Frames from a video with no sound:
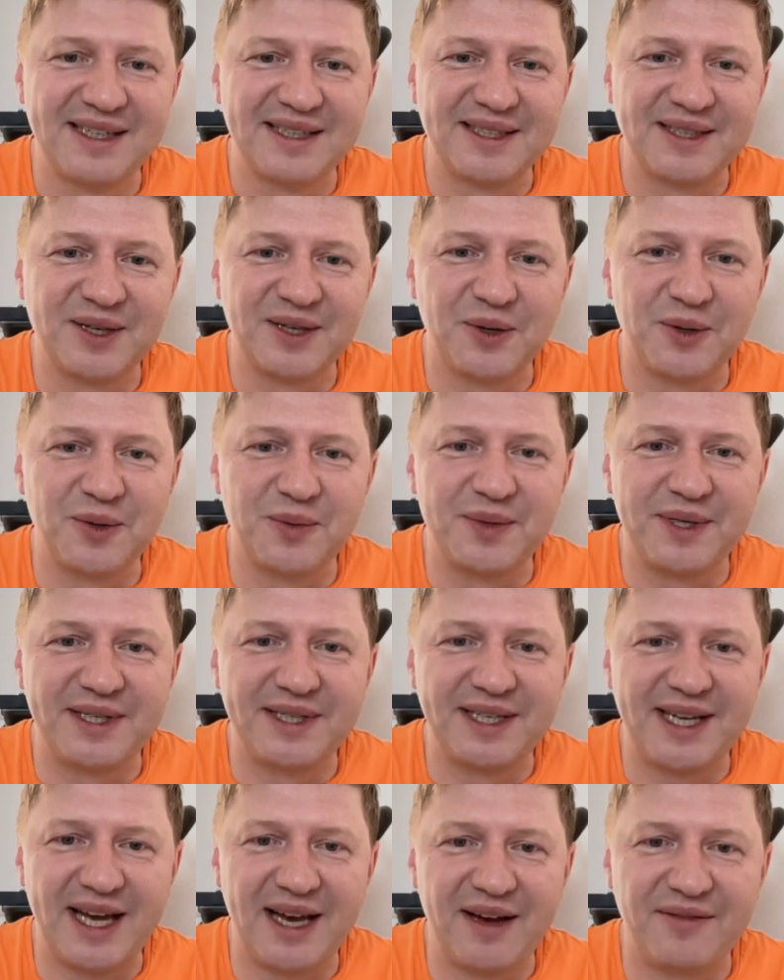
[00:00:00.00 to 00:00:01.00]
So
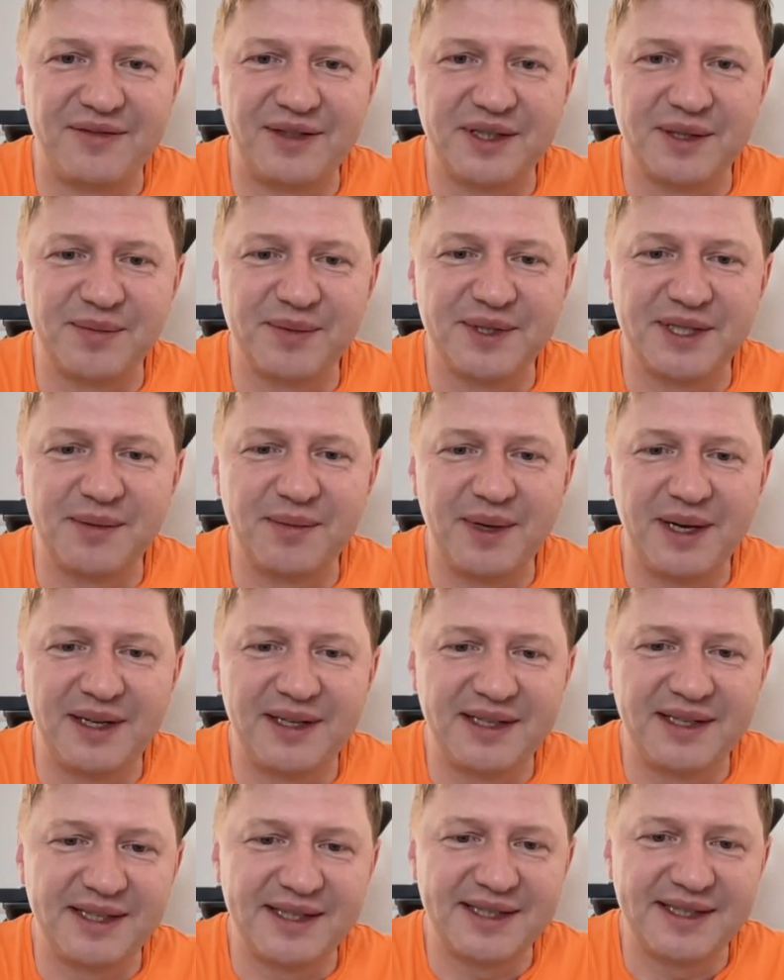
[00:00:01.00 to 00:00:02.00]
we have
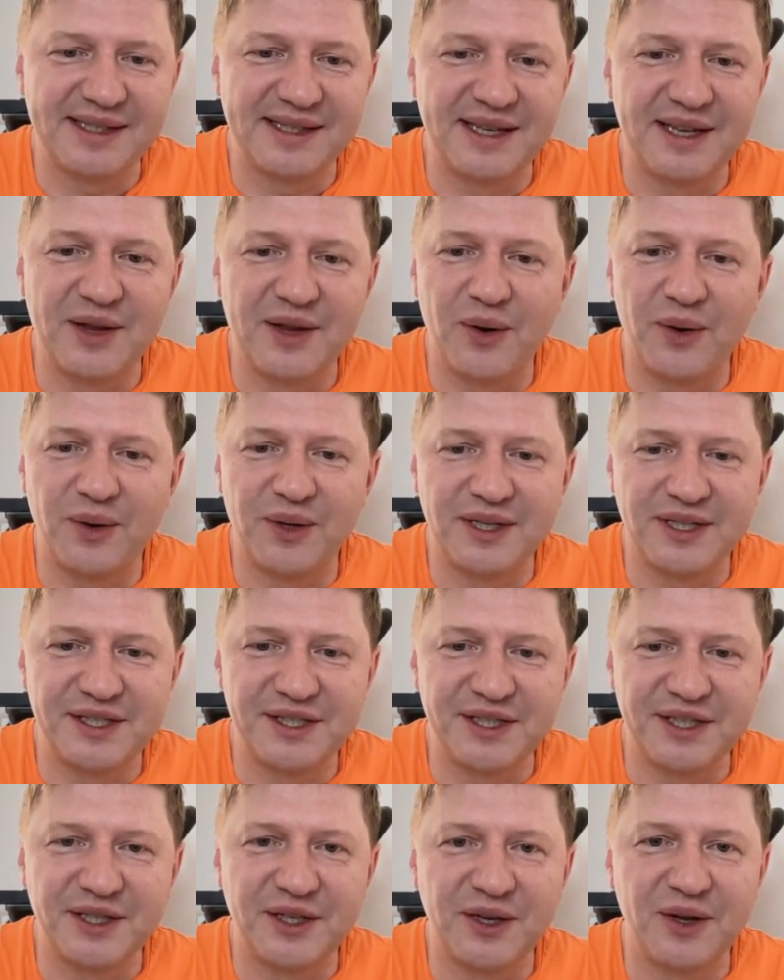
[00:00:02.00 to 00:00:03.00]
responsibilities, knowledge,
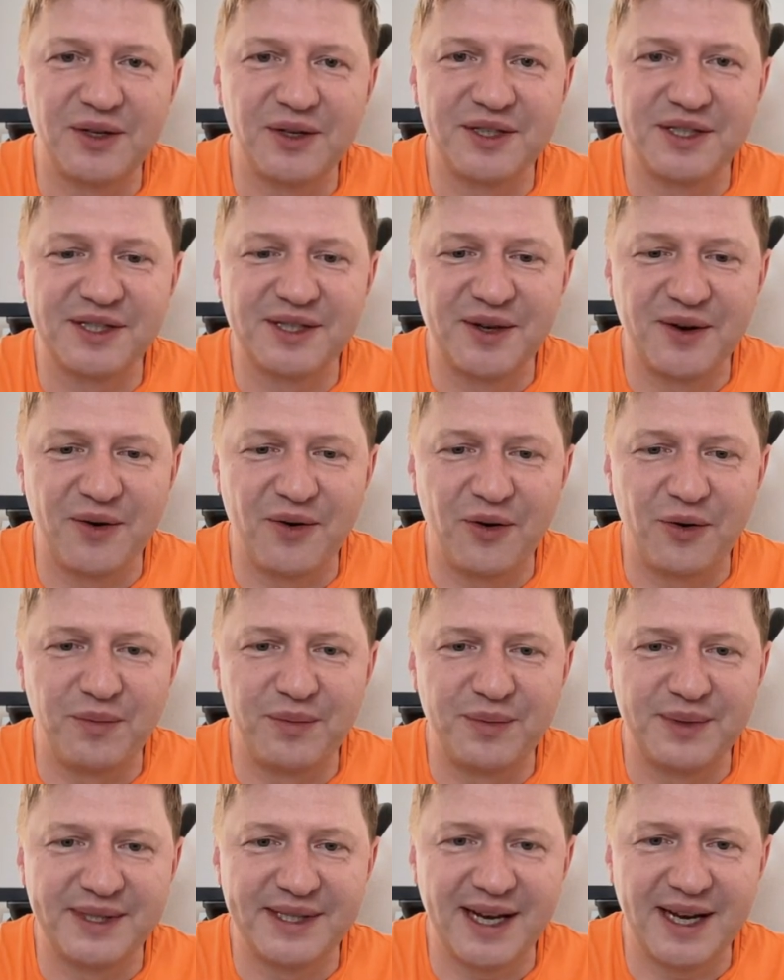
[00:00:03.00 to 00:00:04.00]
technology
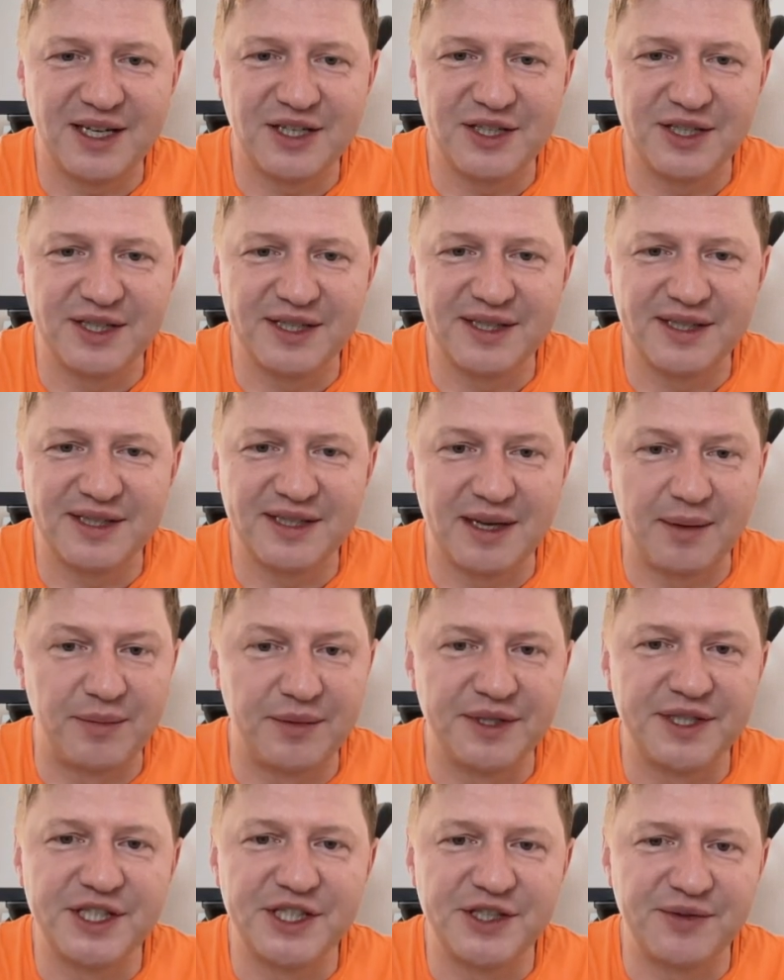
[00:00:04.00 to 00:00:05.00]
scope, sections, some
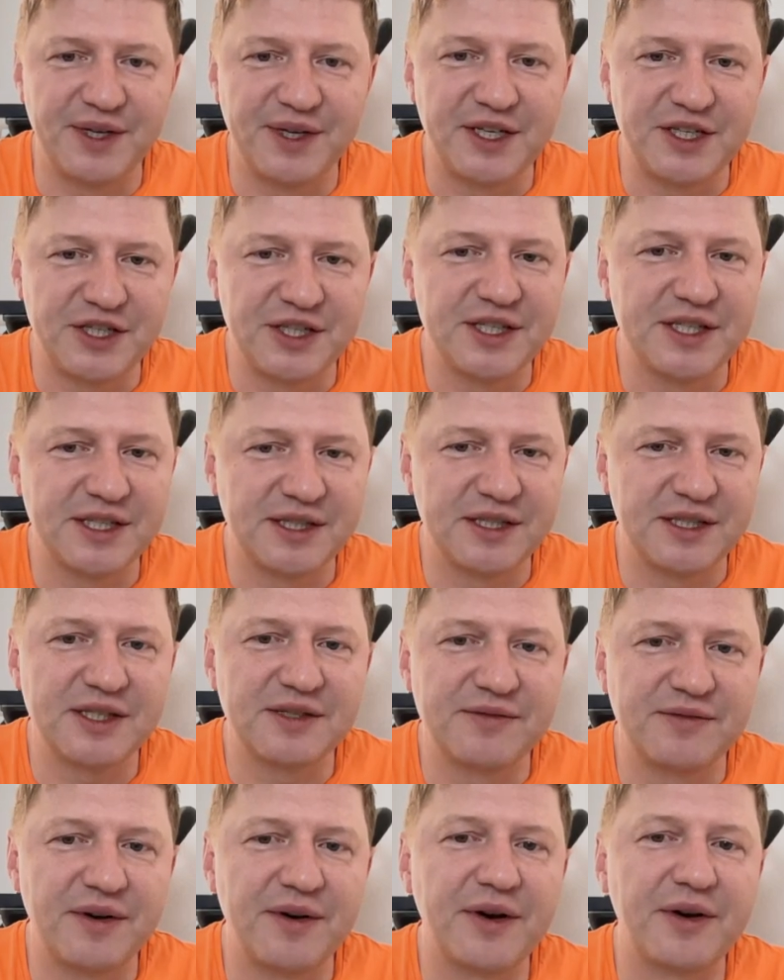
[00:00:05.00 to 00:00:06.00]
restrictions. This
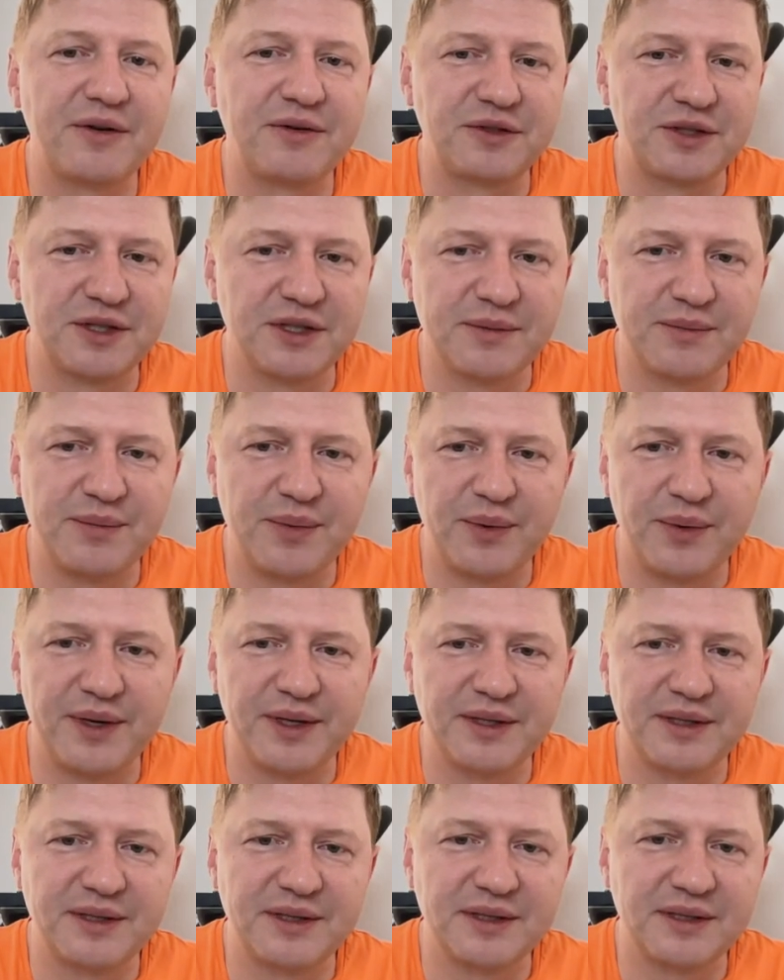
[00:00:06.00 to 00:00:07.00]
is very crucial and
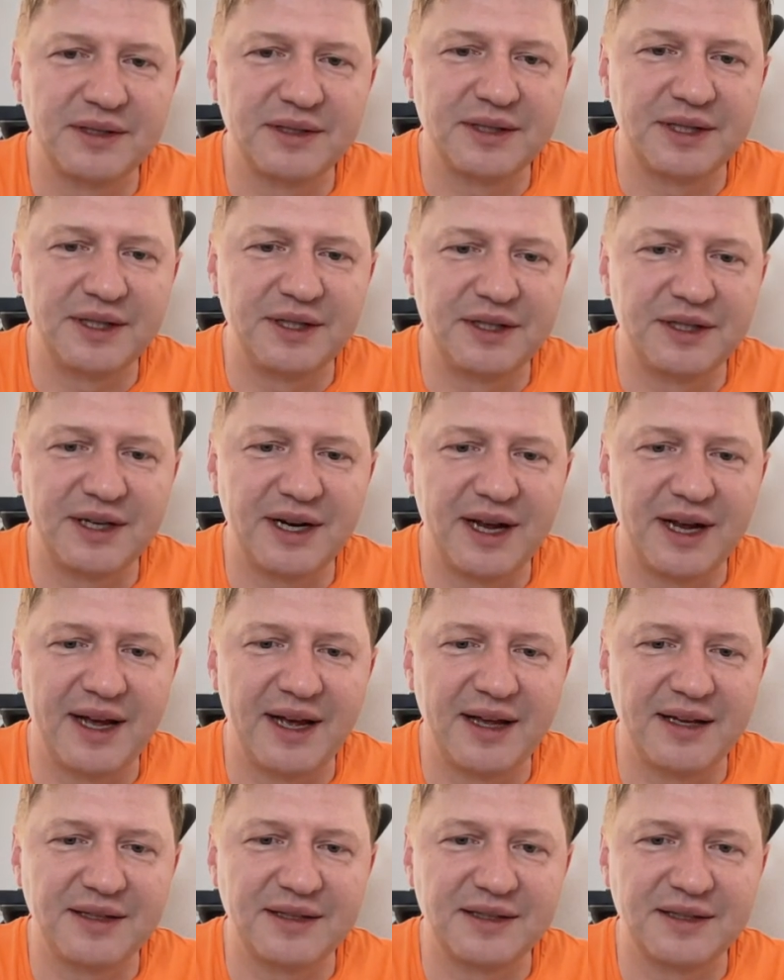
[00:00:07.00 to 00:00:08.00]
important here,
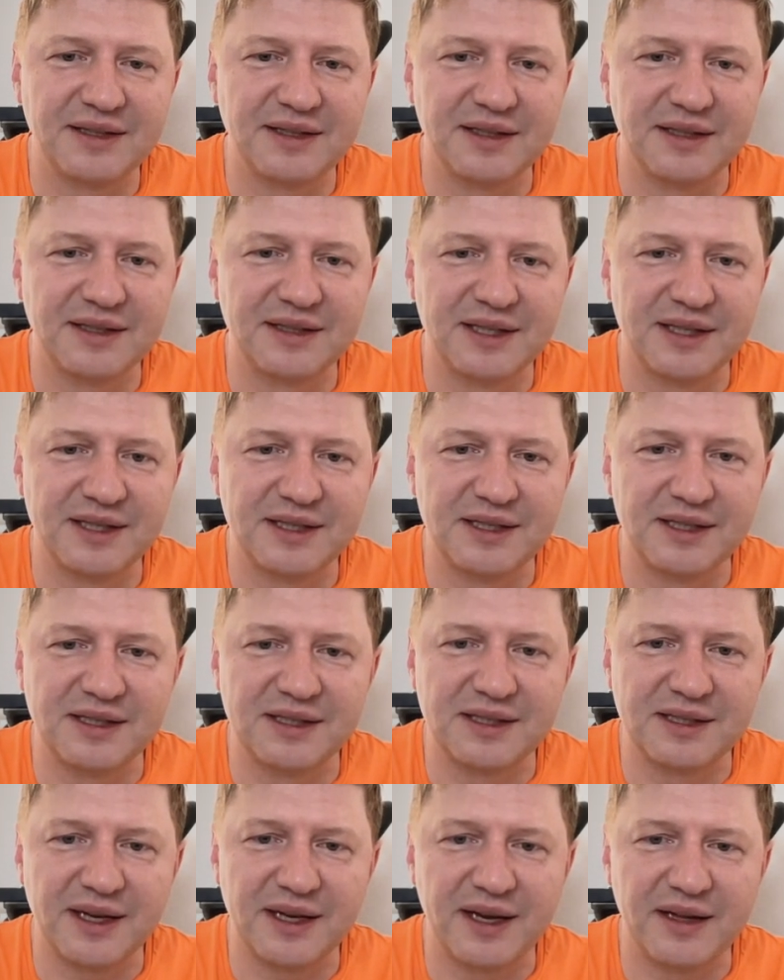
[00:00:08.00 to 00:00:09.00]
and uh, testing
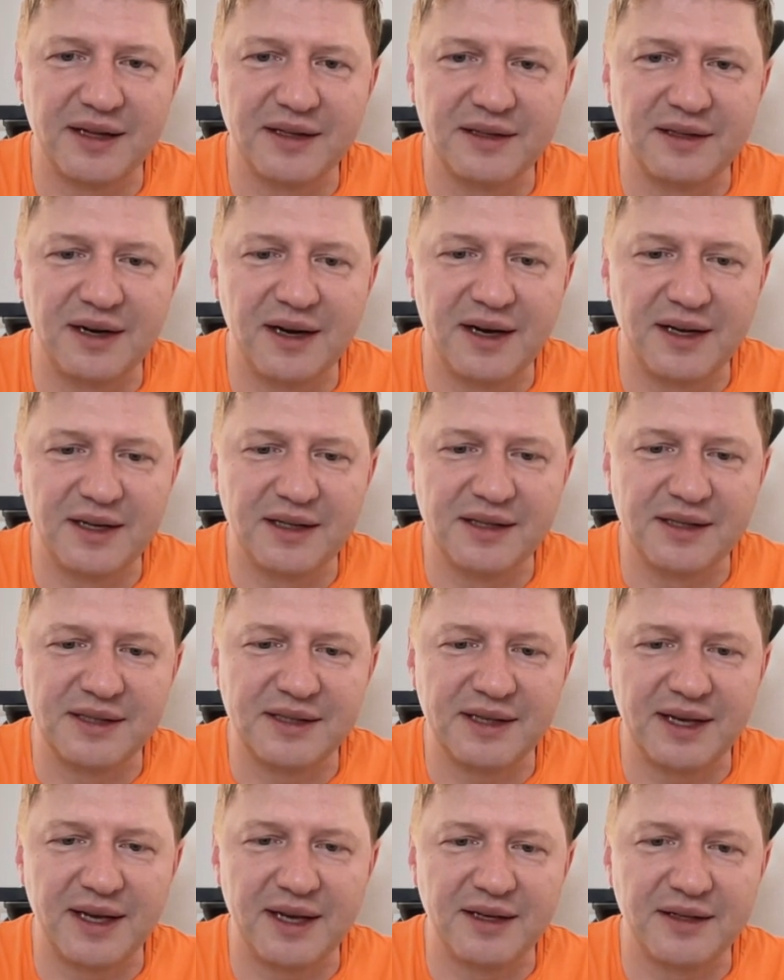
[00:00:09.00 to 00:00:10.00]
style and
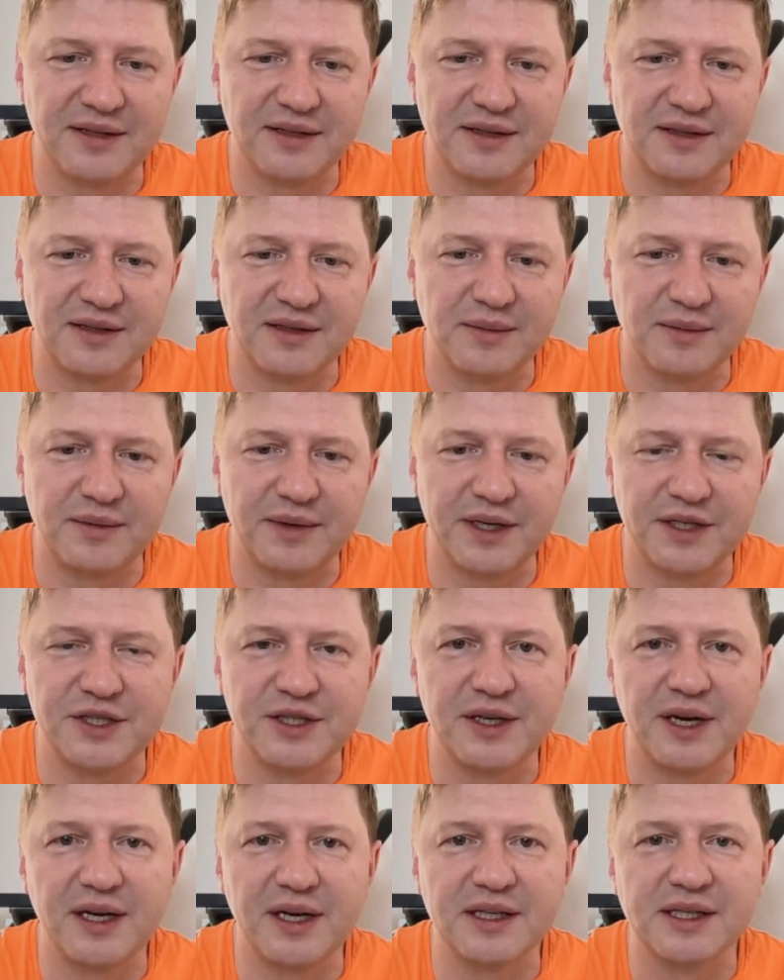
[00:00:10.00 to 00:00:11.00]
guidance and
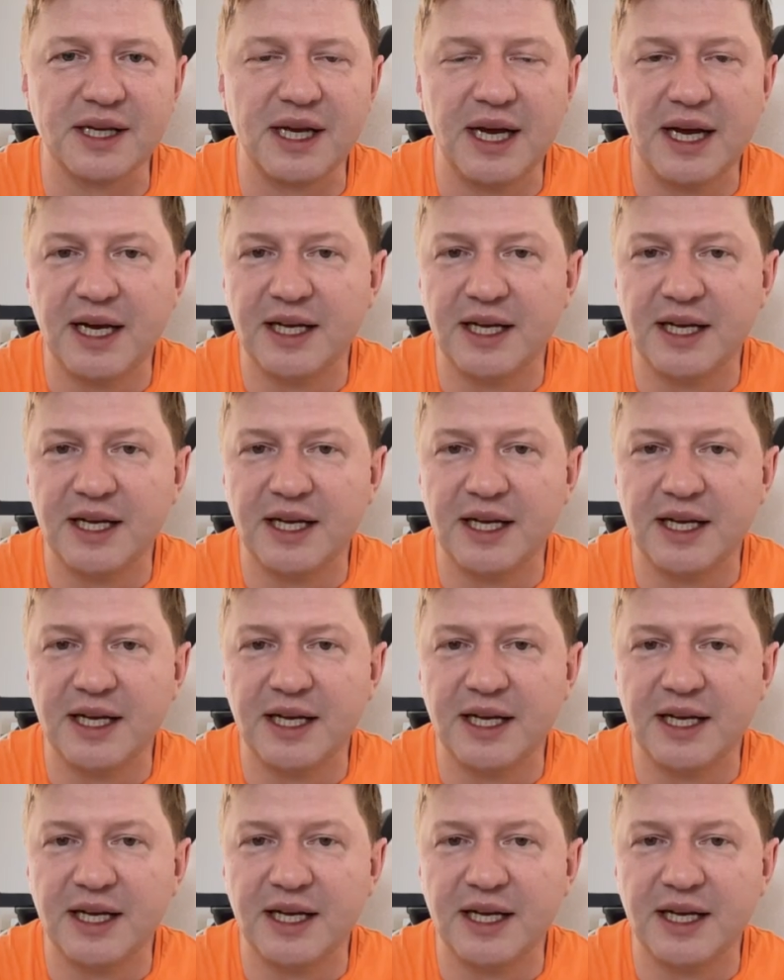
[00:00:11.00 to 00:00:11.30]
collaboration guidance.